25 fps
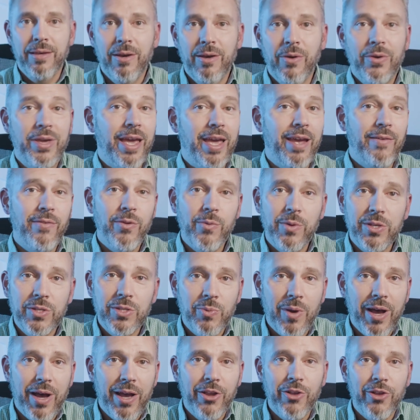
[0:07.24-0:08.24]
Okay, every once in
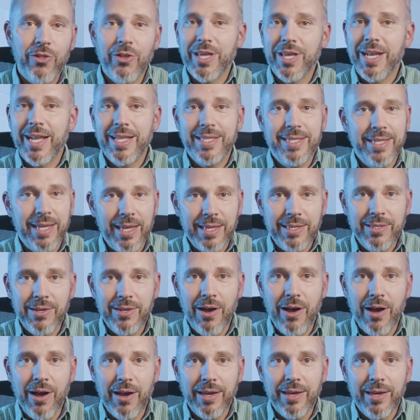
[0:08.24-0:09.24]
a while you're looking at
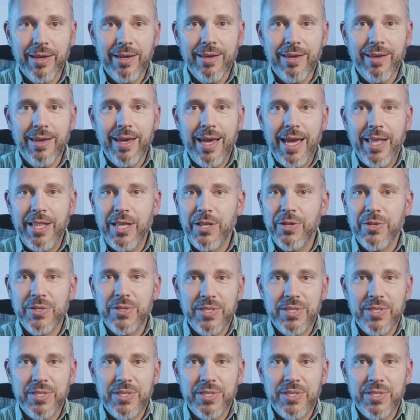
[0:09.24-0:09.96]
TikTok and then you